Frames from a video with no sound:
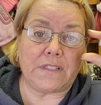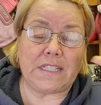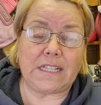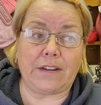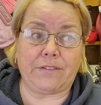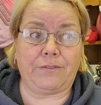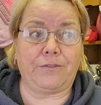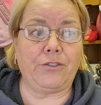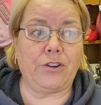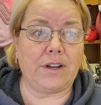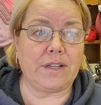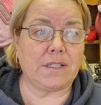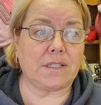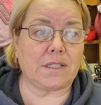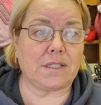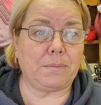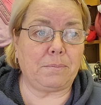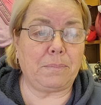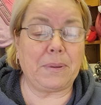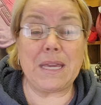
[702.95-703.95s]

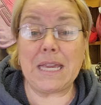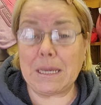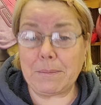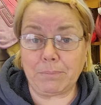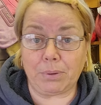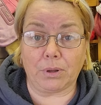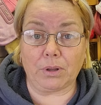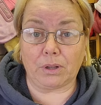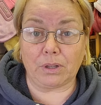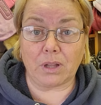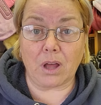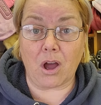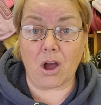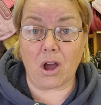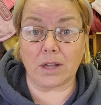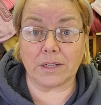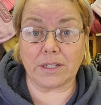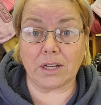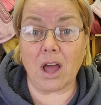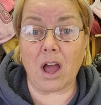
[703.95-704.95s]
different people
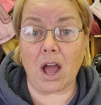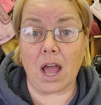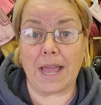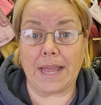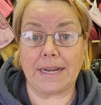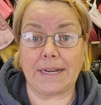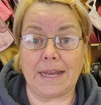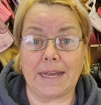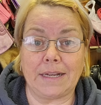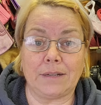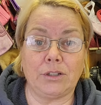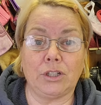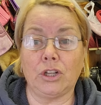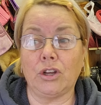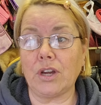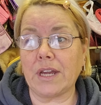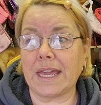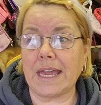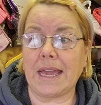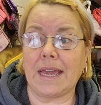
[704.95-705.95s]
online and
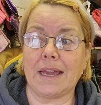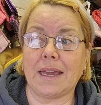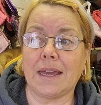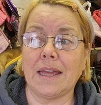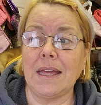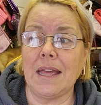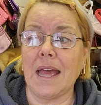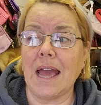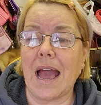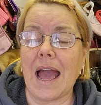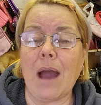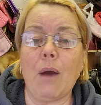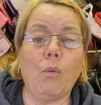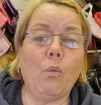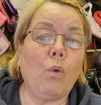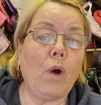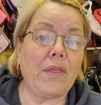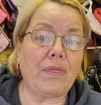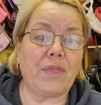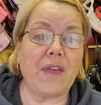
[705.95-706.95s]
looking at
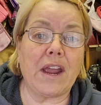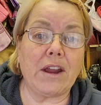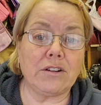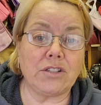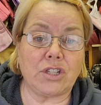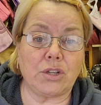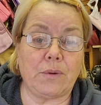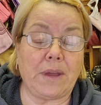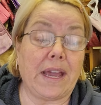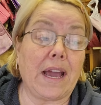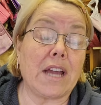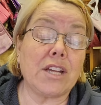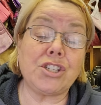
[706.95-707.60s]
what they're doing.